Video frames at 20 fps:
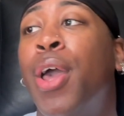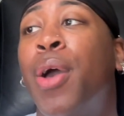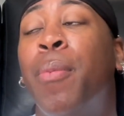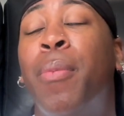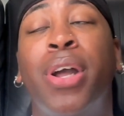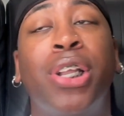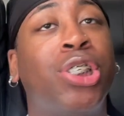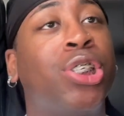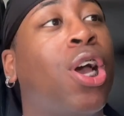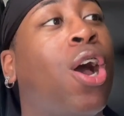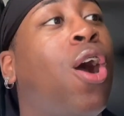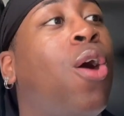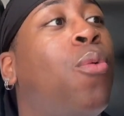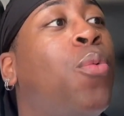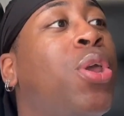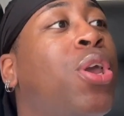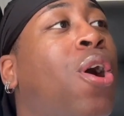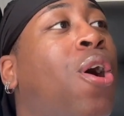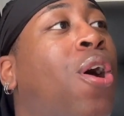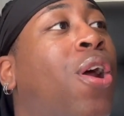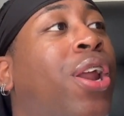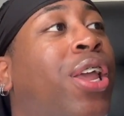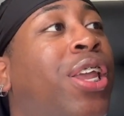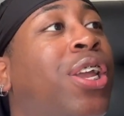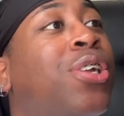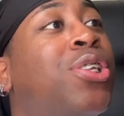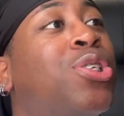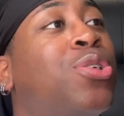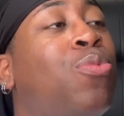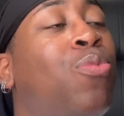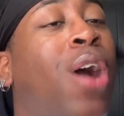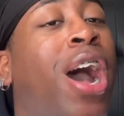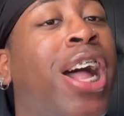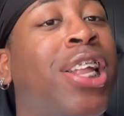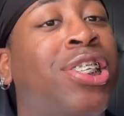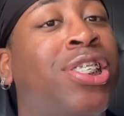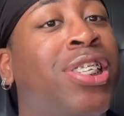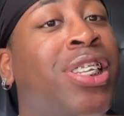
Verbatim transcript: But y'all, we are here to watch